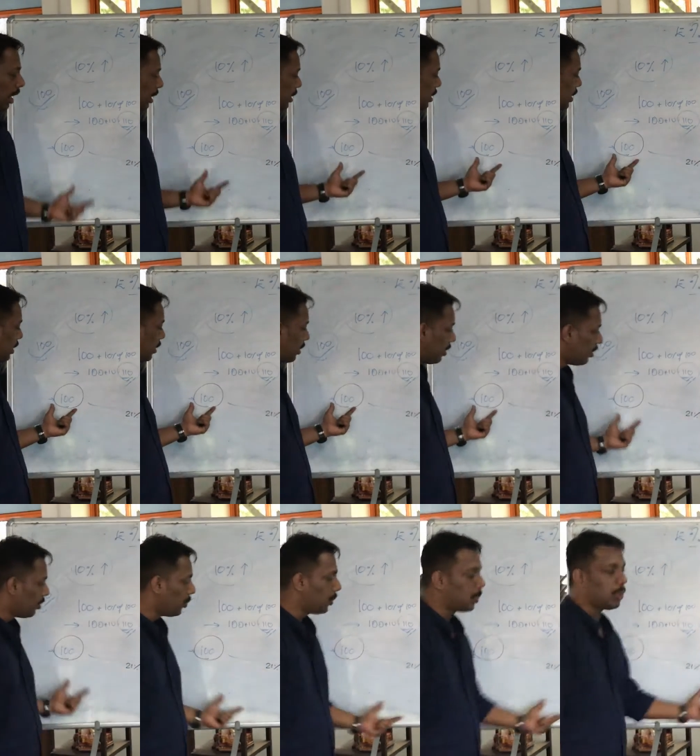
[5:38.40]
100
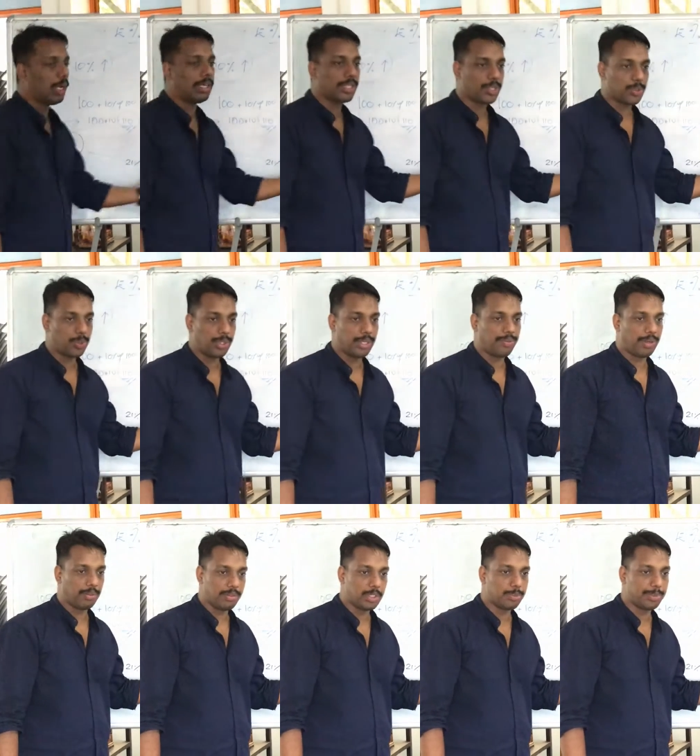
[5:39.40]
to
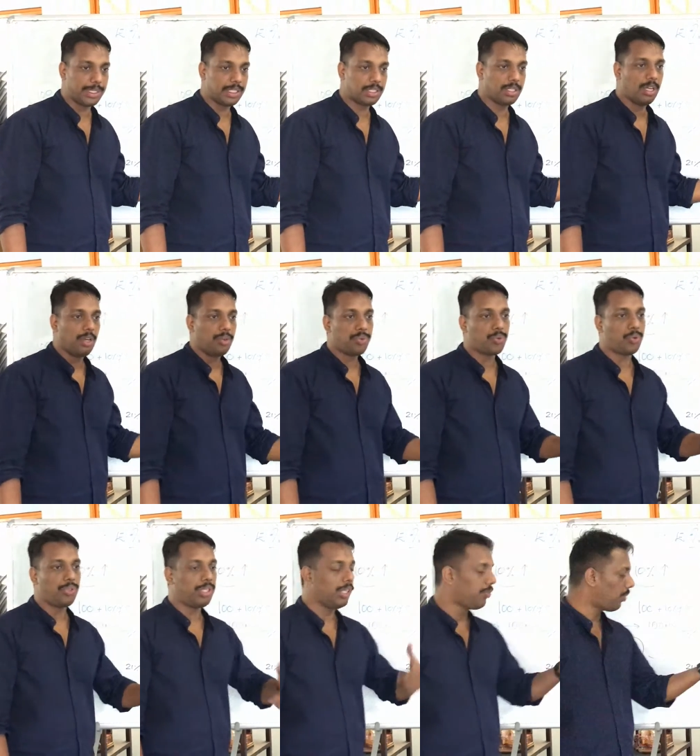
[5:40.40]
121, which means
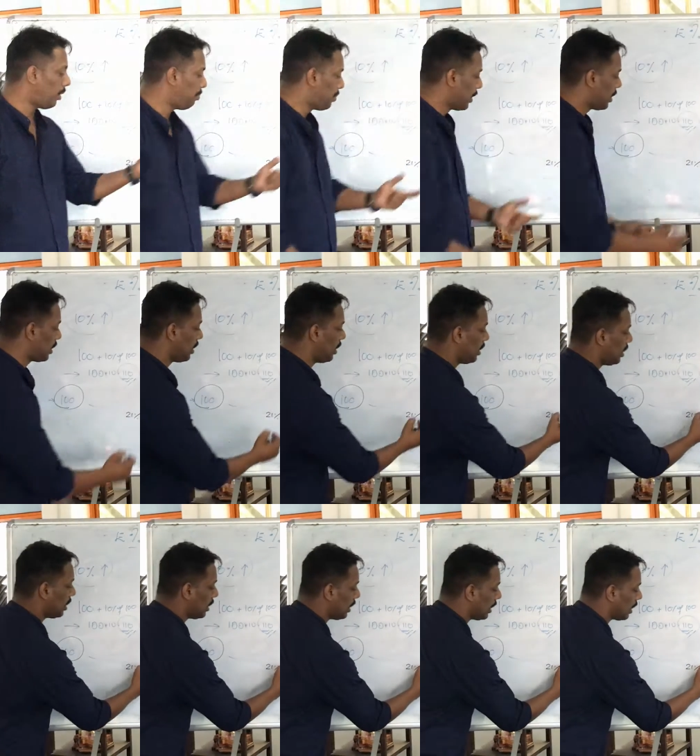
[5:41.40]
21
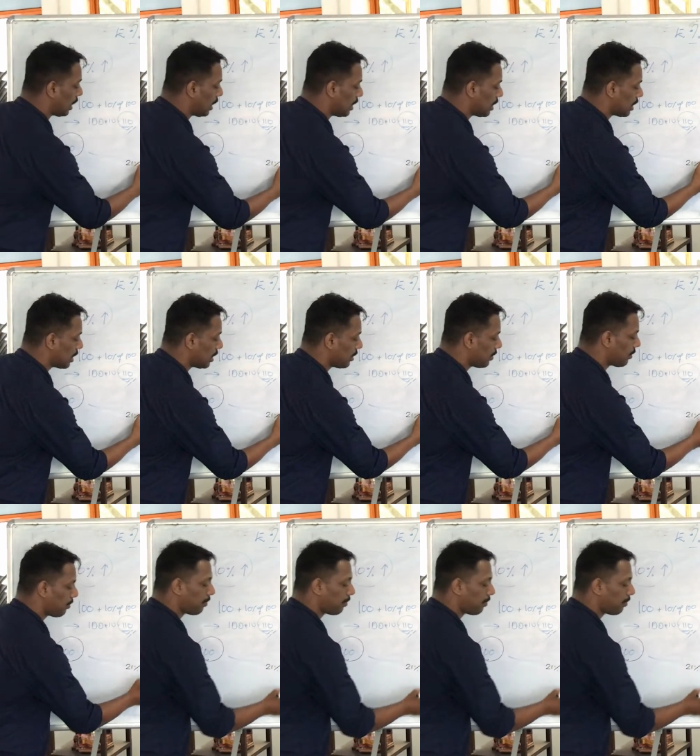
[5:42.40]
percentage increased.